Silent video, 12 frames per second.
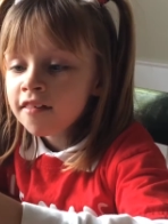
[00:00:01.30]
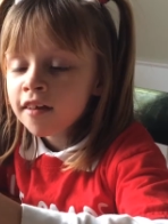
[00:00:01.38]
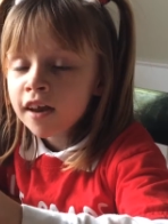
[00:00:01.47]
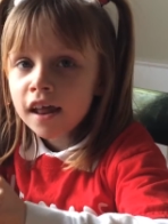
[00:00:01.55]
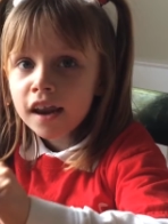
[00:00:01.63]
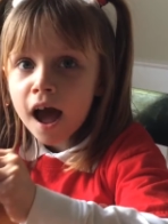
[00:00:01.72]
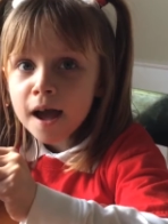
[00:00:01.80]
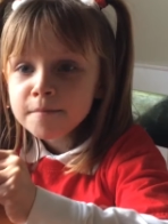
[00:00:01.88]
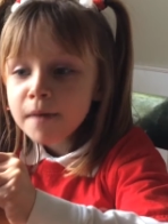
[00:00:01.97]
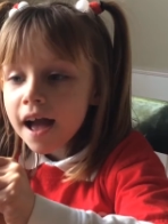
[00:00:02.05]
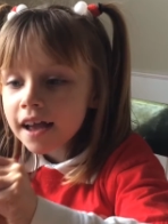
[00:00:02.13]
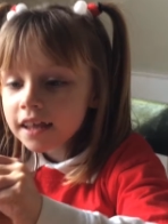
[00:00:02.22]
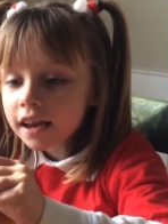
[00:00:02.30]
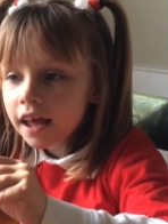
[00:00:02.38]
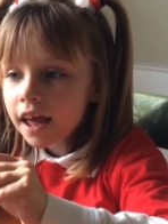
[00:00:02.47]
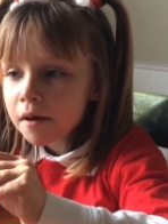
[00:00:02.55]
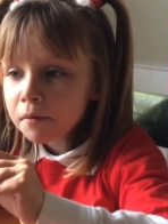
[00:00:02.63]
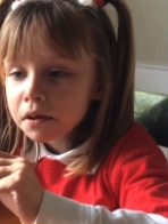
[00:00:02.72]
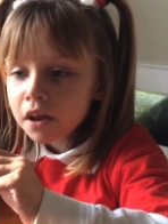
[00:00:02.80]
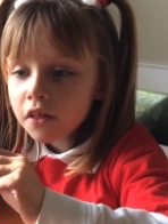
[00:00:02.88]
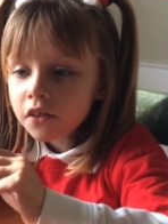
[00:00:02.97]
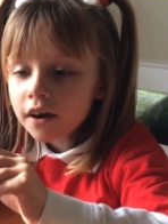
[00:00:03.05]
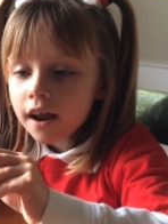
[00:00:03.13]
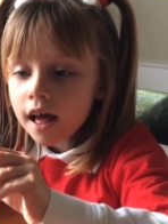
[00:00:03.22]
Madison and I'm back and I have
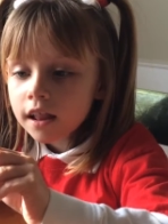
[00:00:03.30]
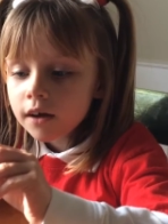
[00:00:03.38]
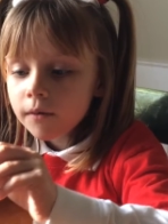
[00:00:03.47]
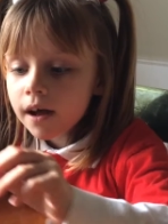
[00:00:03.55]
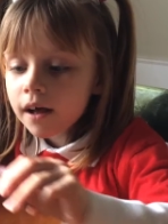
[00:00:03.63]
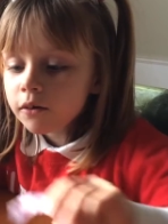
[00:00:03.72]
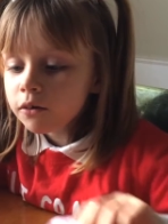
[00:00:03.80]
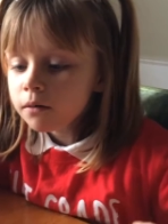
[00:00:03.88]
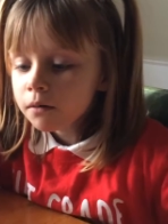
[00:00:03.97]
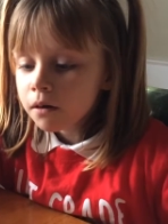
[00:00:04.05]
another LOL